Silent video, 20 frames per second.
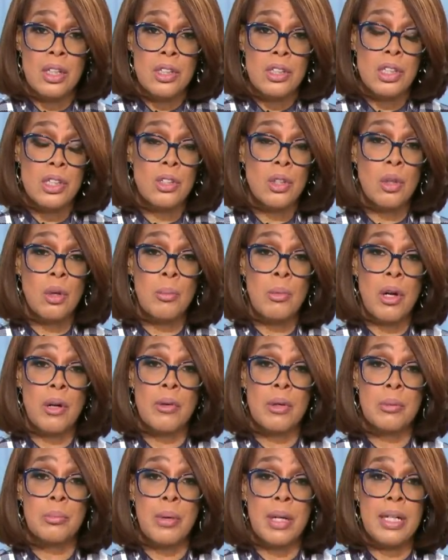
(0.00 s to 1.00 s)
She told
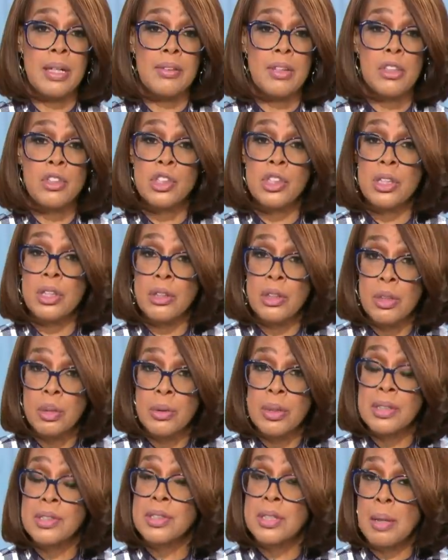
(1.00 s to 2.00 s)
Margaret Brennan that she
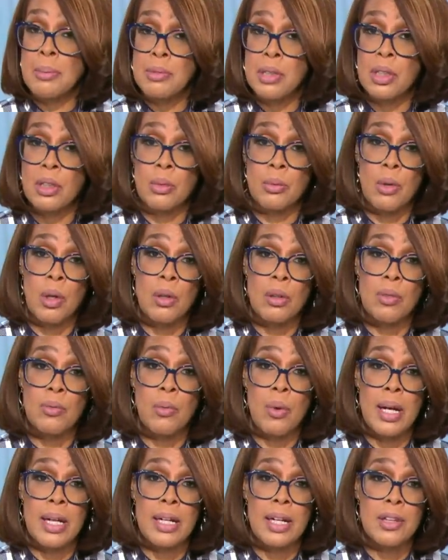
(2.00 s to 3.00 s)
knew accepting the role
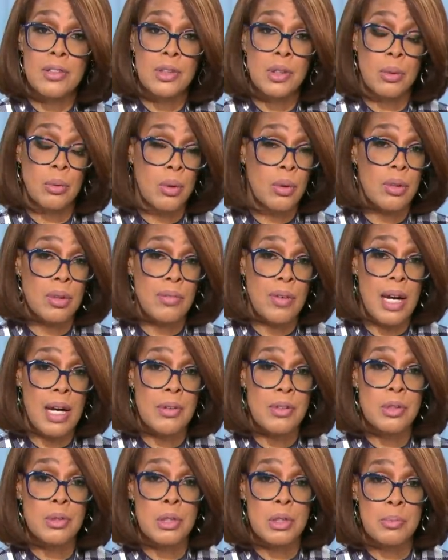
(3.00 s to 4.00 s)
of White House
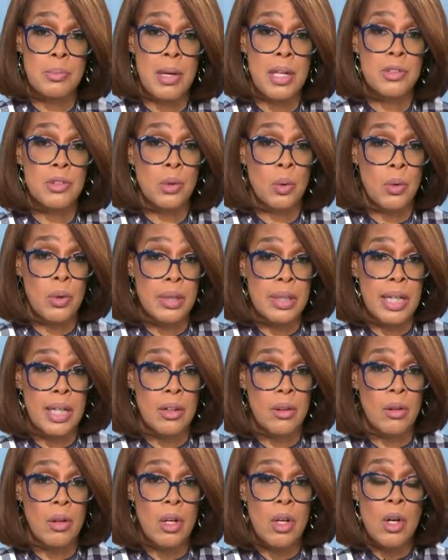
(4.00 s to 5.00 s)
Coronavirus Response
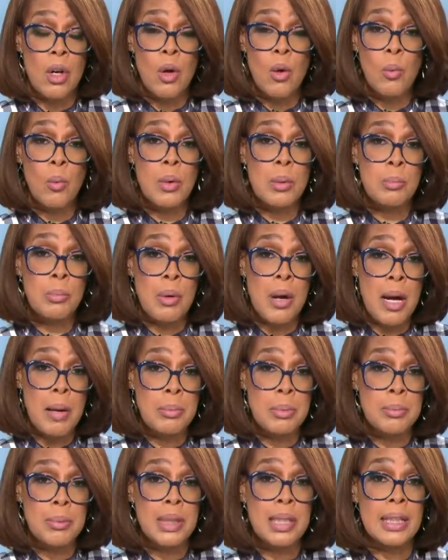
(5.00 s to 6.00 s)
Coordinator would
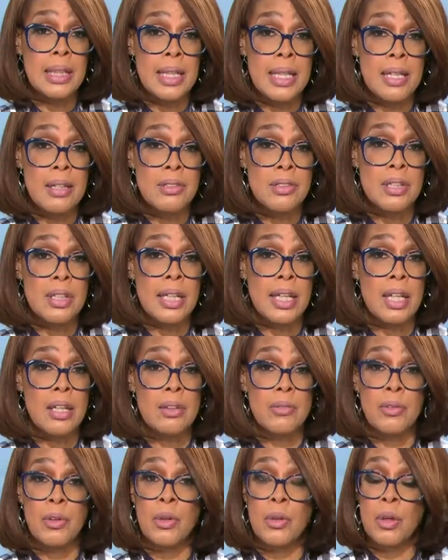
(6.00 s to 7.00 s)
probably lead to the
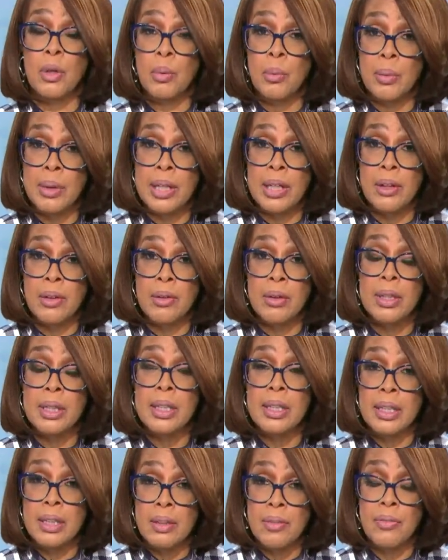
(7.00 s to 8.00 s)
end of her career
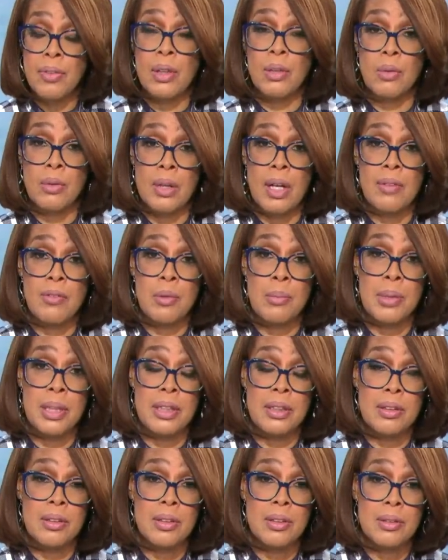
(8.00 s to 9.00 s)
in the federal
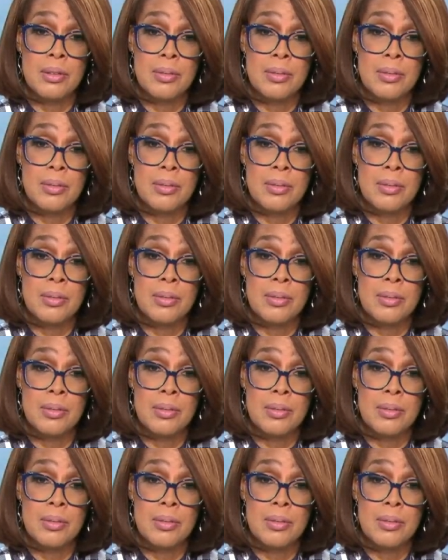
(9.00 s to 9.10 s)
government.